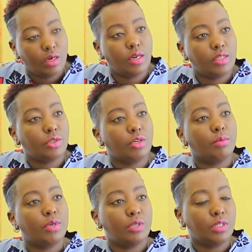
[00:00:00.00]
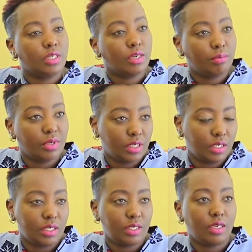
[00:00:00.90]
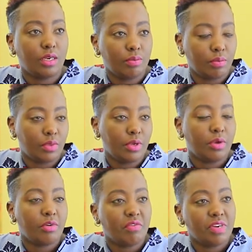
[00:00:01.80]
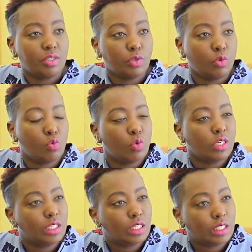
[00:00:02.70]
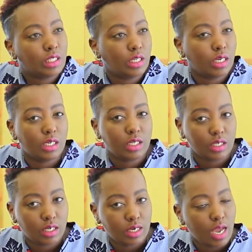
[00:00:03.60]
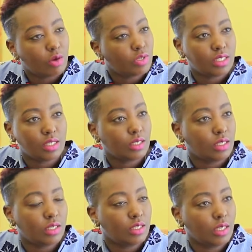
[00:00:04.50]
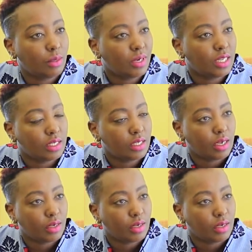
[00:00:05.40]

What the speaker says: Let's talk about diabetes reversal. What is it and how does this take place?